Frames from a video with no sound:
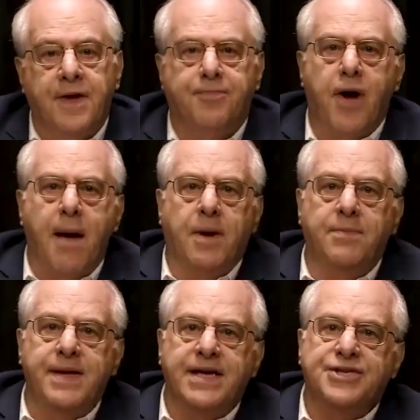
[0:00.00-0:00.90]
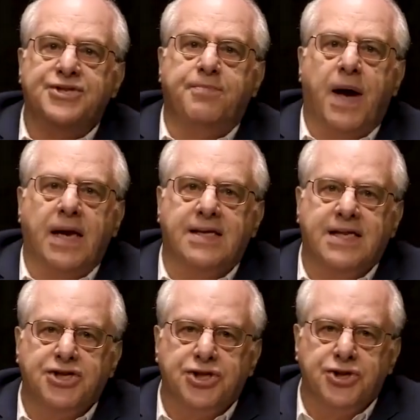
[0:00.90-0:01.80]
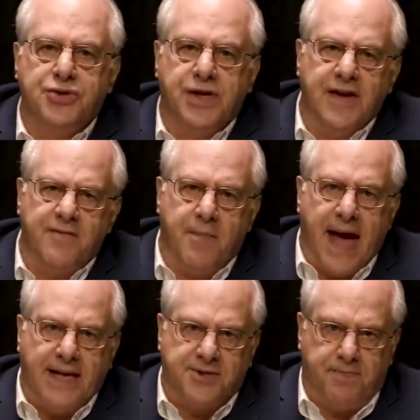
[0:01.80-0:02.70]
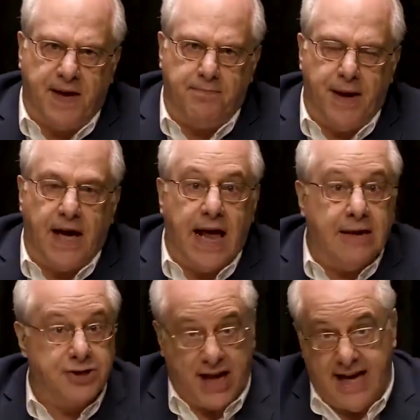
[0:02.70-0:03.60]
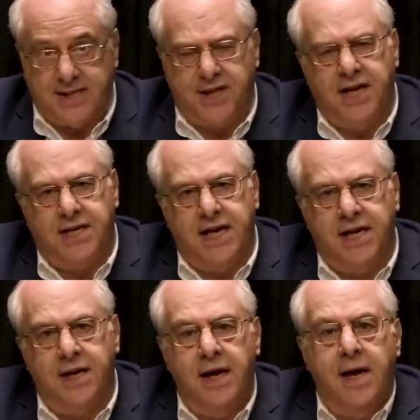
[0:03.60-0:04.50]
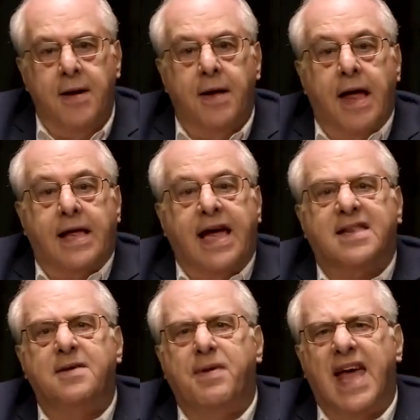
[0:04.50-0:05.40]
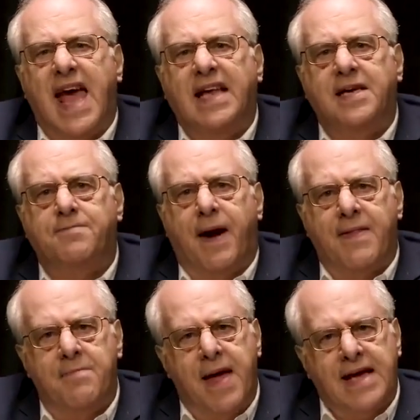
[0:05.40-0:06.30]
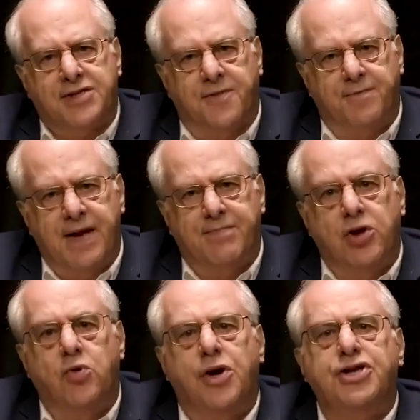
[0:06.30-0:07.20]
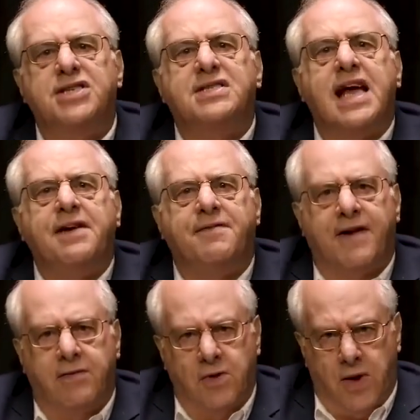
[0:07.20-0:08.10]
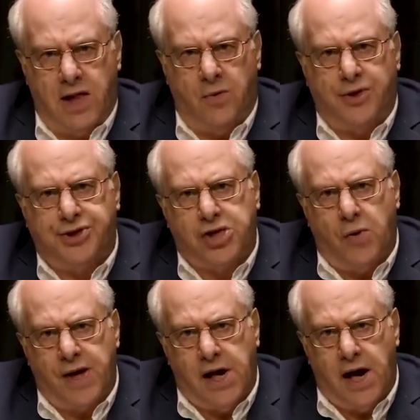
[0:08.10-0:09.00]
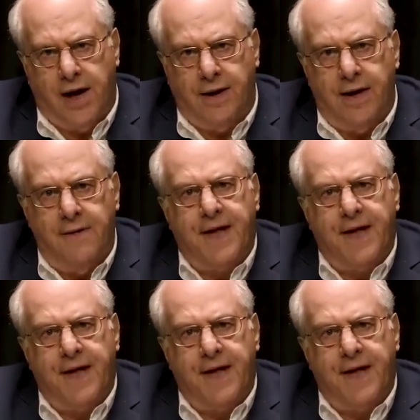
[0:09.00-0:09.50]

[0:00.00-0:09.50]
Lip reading: The problem is the politicians who give banks big bailouts, as they did, get to be hated by the mass of people who understand very well what's going on.